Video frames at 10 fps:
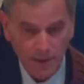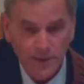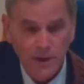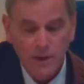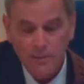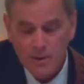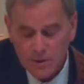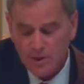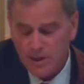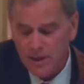the
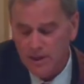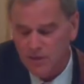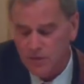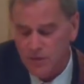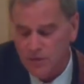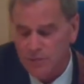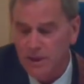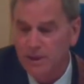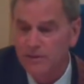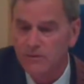community to
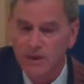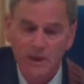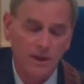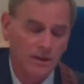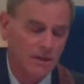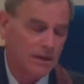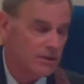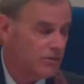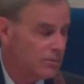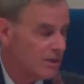begin to heal,
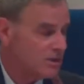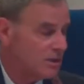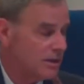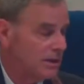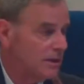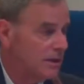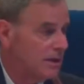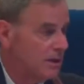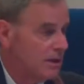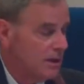and especially
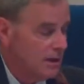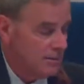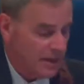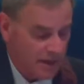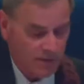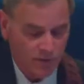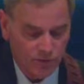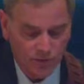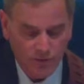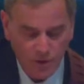the
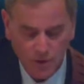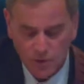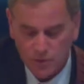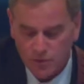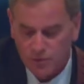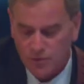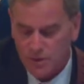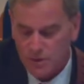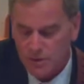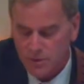parents of those
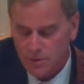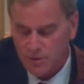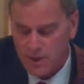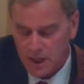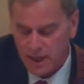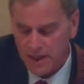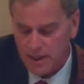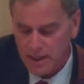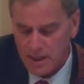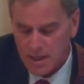uh, who
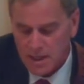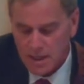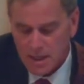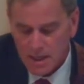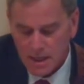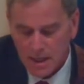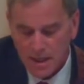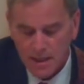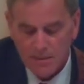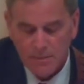died
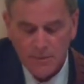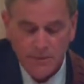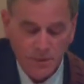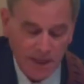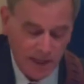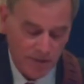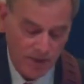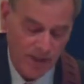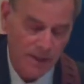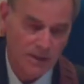um, to begin
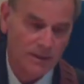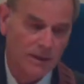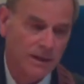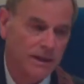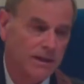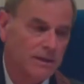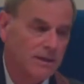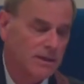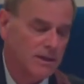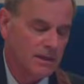to heal,
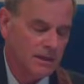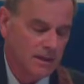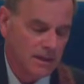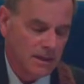and uh, uh